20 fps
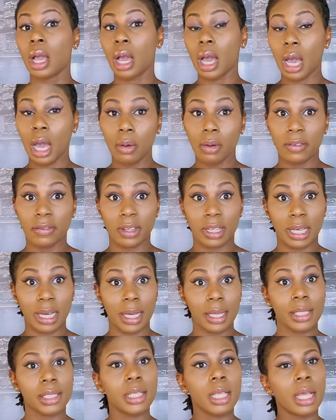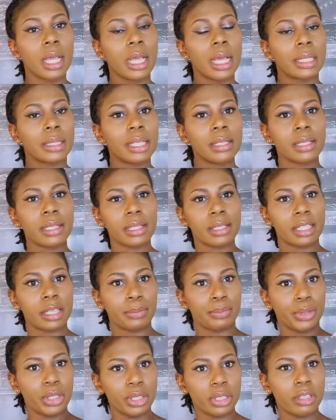However guys, this is a
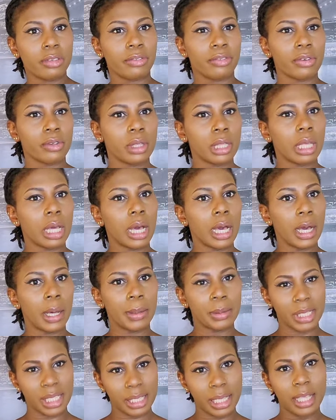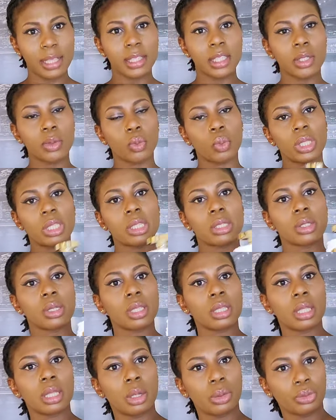beautiful scent with
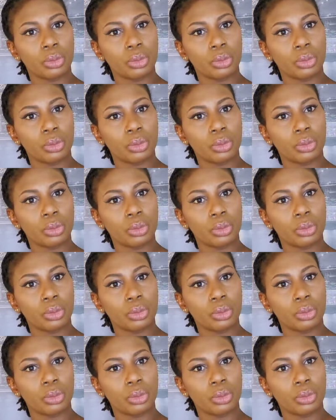stunning